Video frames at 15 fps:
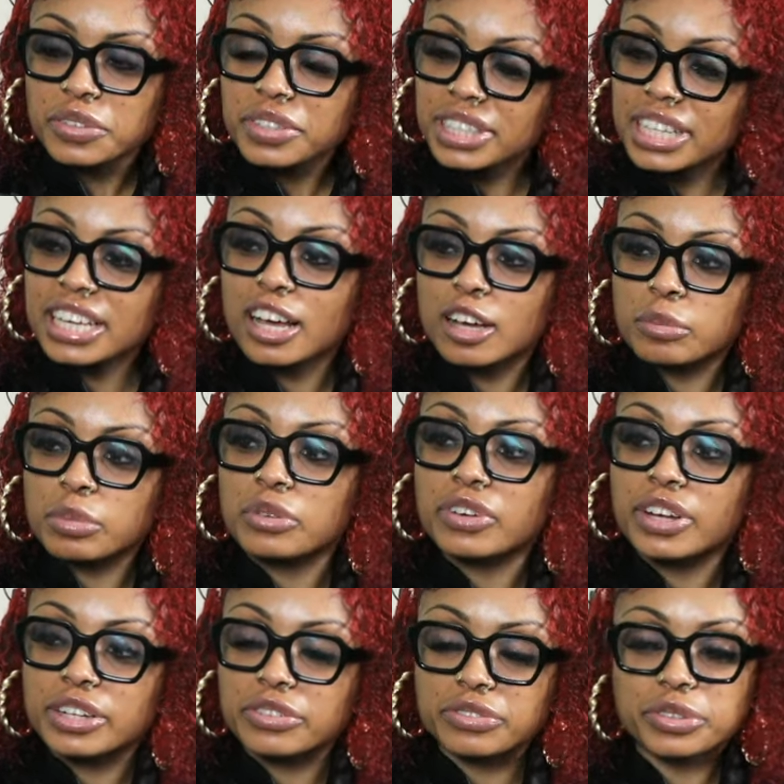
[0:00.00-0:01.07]
would think I would be
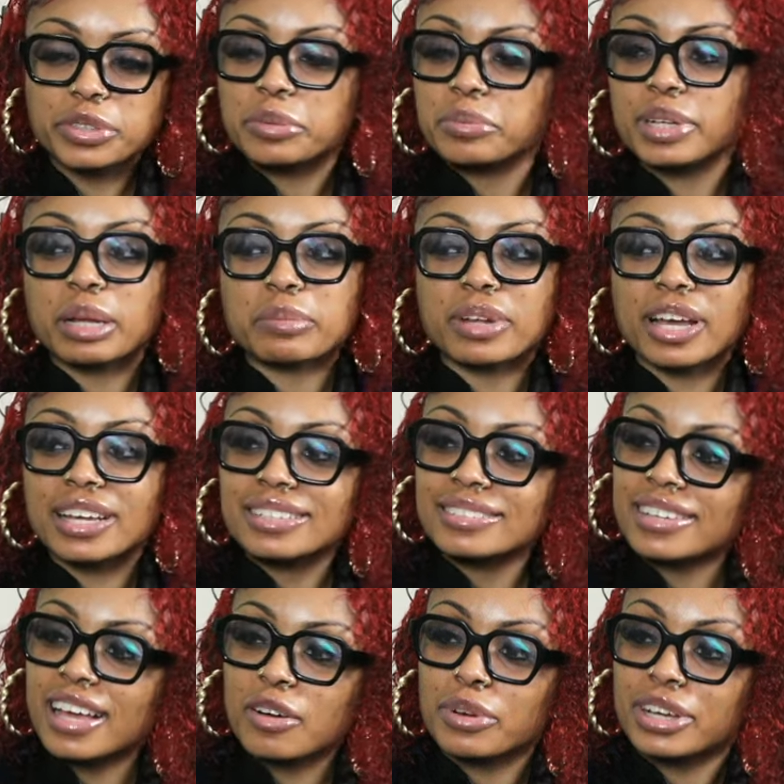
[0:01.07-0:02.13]
very fluent, but I'm not.
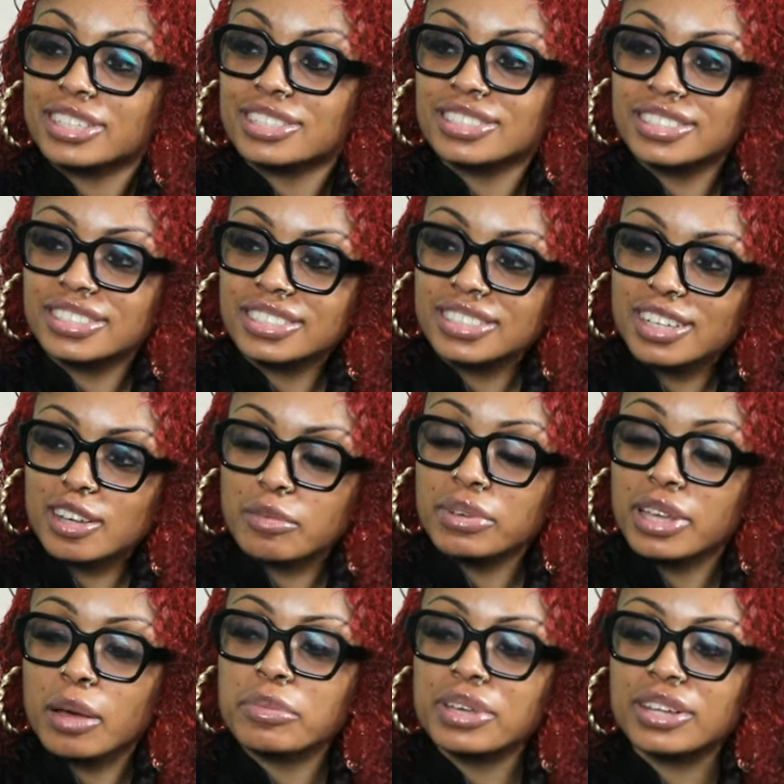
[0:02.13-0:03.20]
I wish. I'm
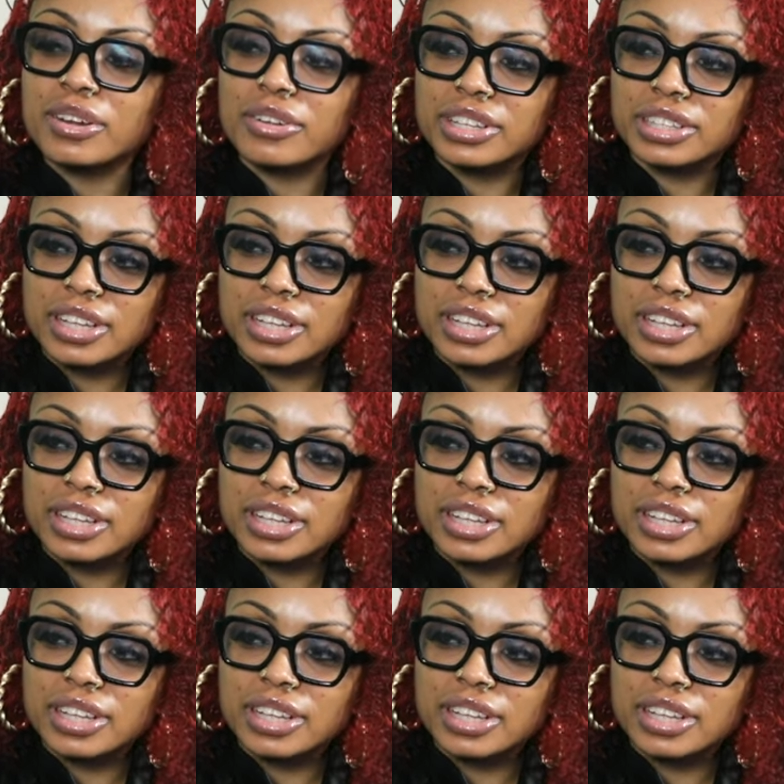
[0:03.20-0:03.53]
going to get on it.